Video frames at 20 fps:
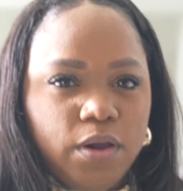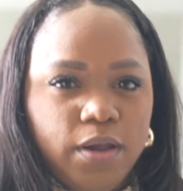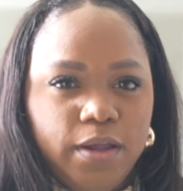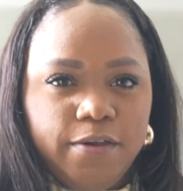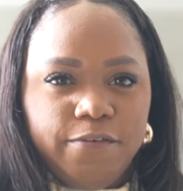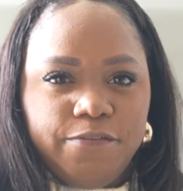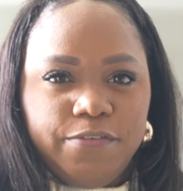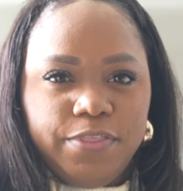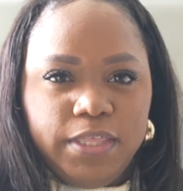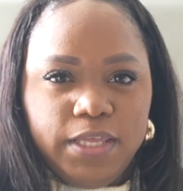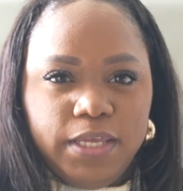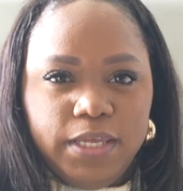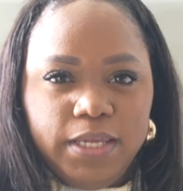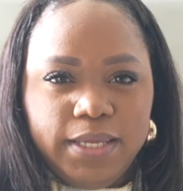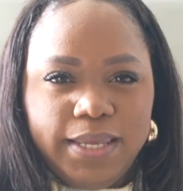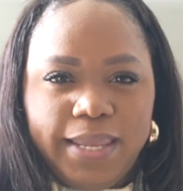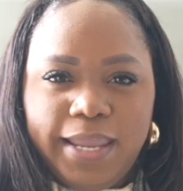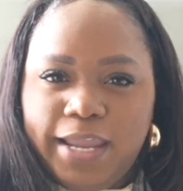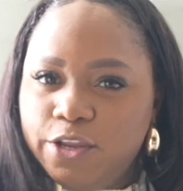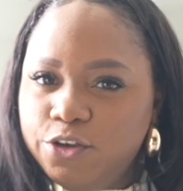of the
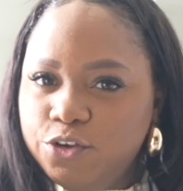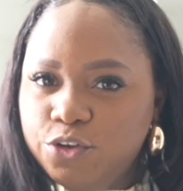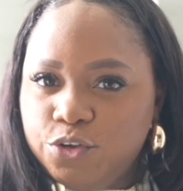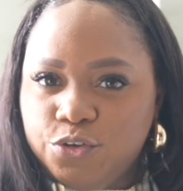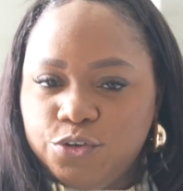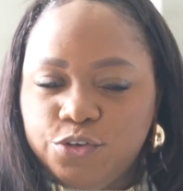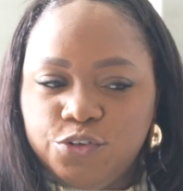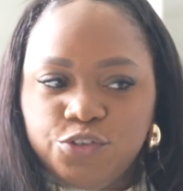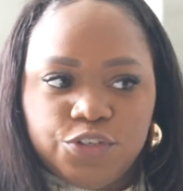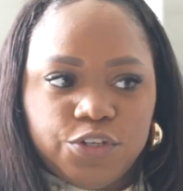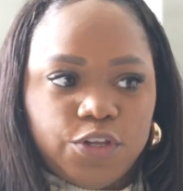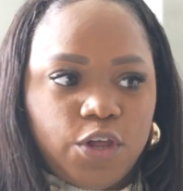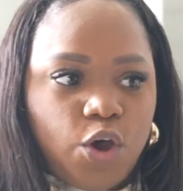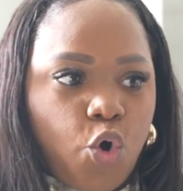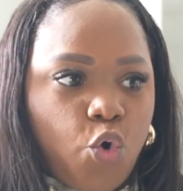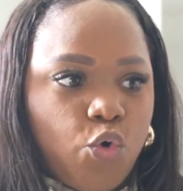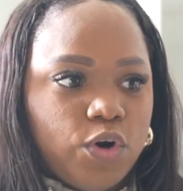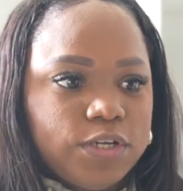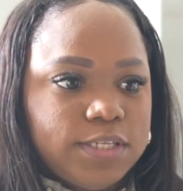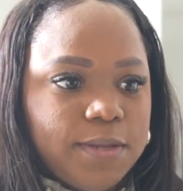candles
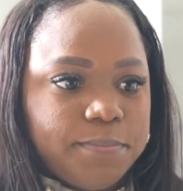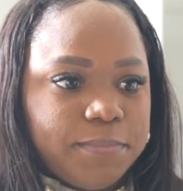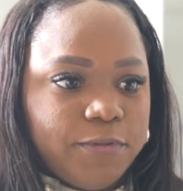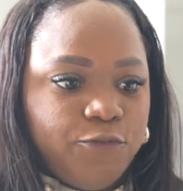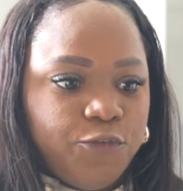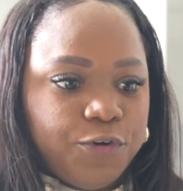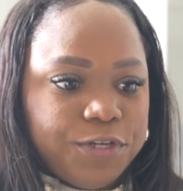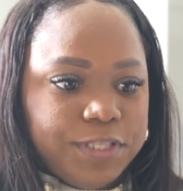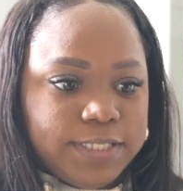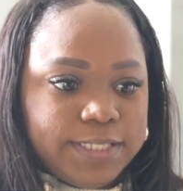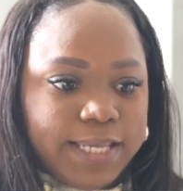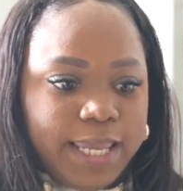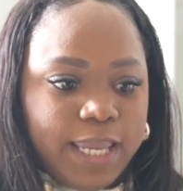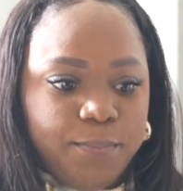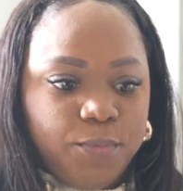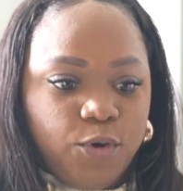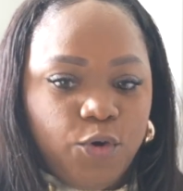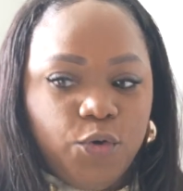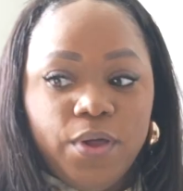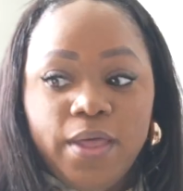or something for the
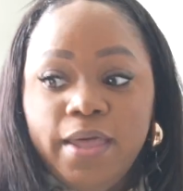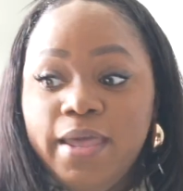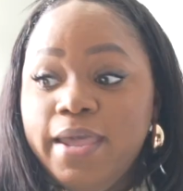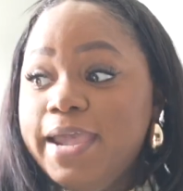table.